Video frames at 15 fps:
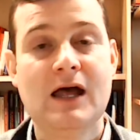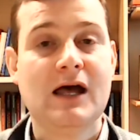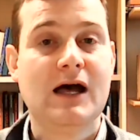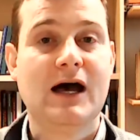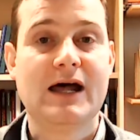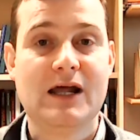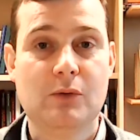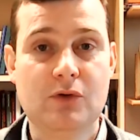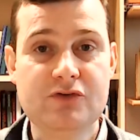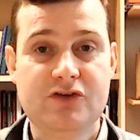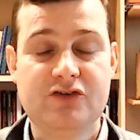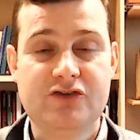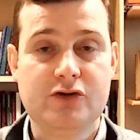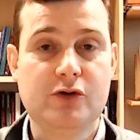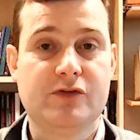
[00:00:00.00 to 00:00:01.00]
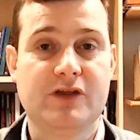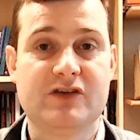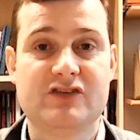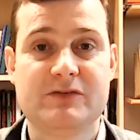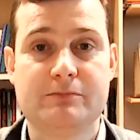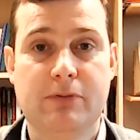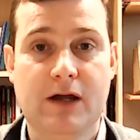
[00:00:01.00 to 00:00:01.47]
And I want to do
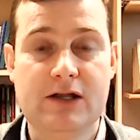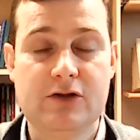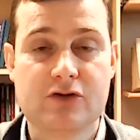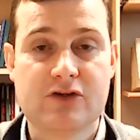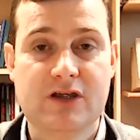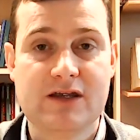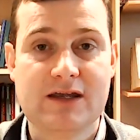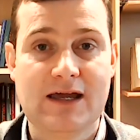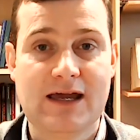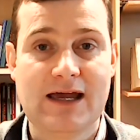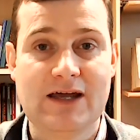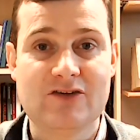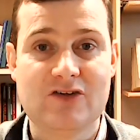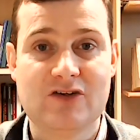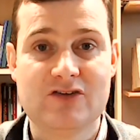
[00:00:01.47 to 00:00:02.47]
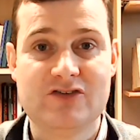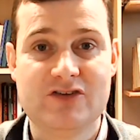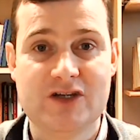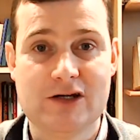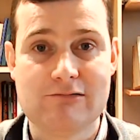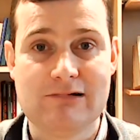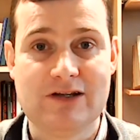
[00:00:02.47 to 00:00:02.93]
this by looking at a
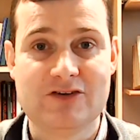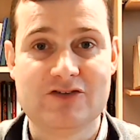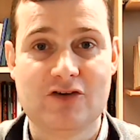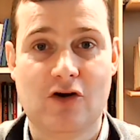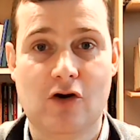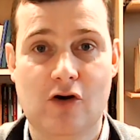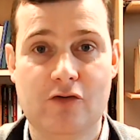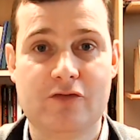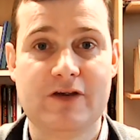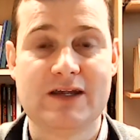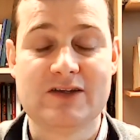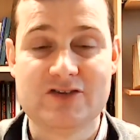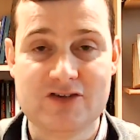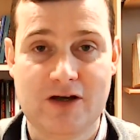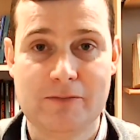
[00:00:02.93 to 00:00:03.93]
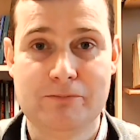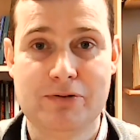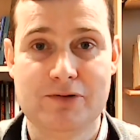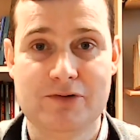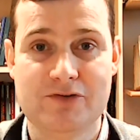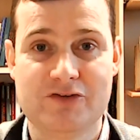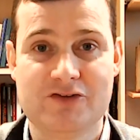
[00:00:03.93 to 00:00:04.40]
series of
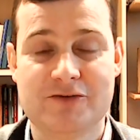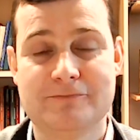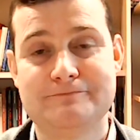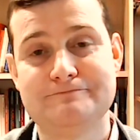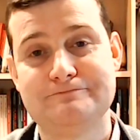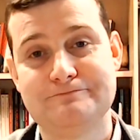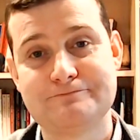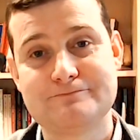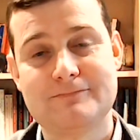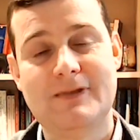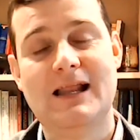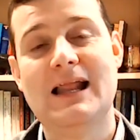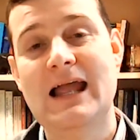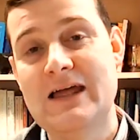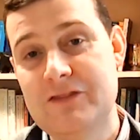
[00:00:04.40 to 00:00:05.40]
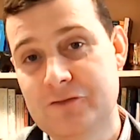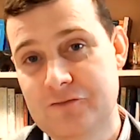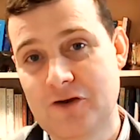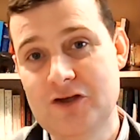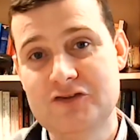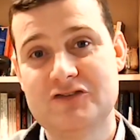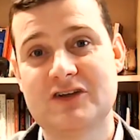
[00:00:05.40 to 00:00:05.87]
examples. And the
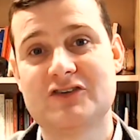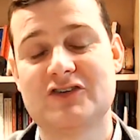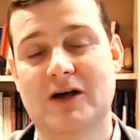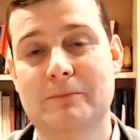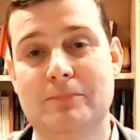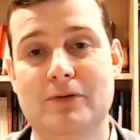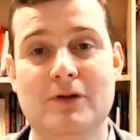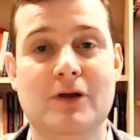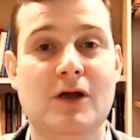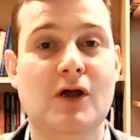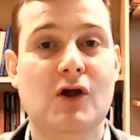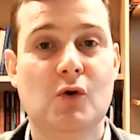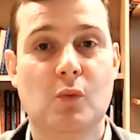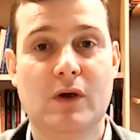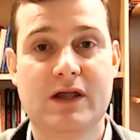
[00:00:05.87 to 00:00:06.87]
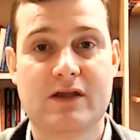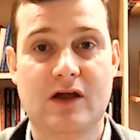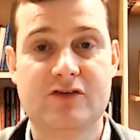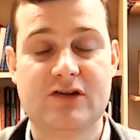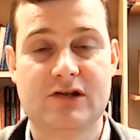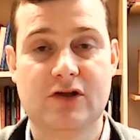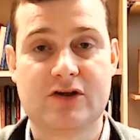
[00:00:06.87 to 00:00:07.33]
first example we're going to
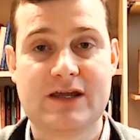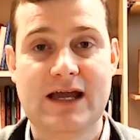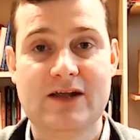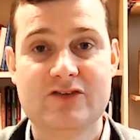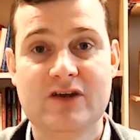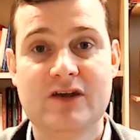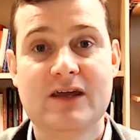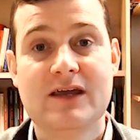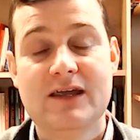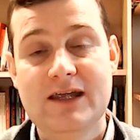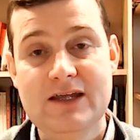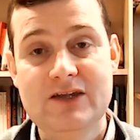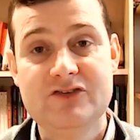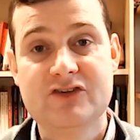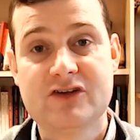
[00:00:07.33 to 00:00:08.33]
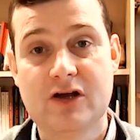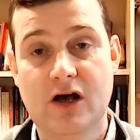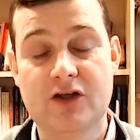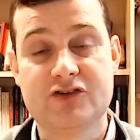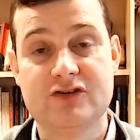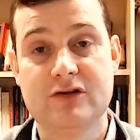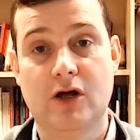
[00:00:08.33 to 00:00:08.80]
look at is the
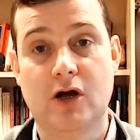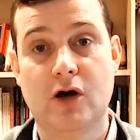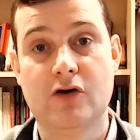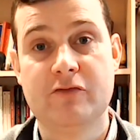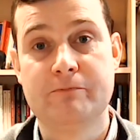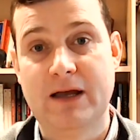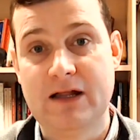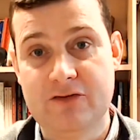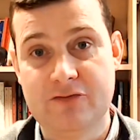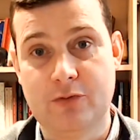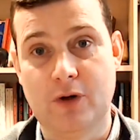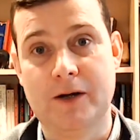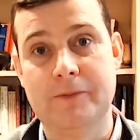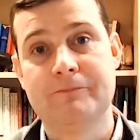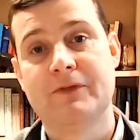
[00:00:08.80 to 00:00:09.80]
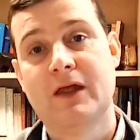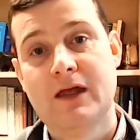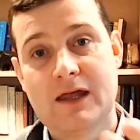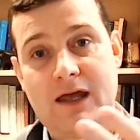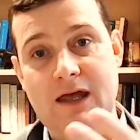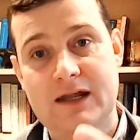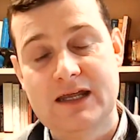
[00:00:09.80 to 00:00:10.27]
castle of Belvoir.
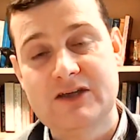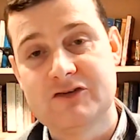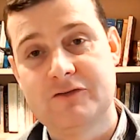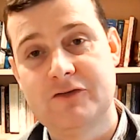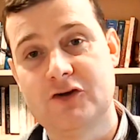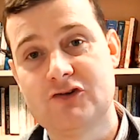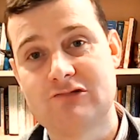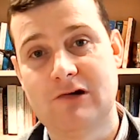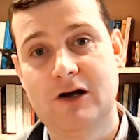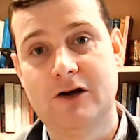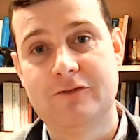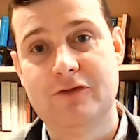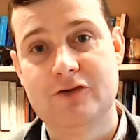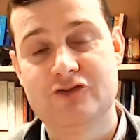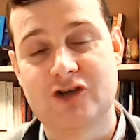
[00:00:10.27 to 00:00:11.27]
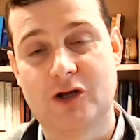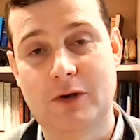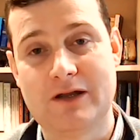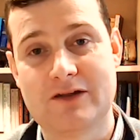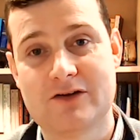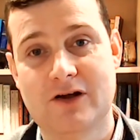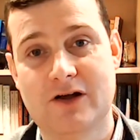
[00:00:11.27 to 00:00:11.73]
And here's a photograph showing the
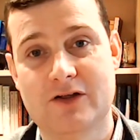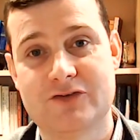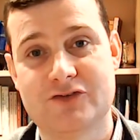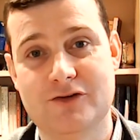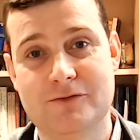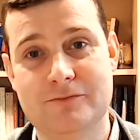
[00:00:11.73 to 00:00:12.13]
castle.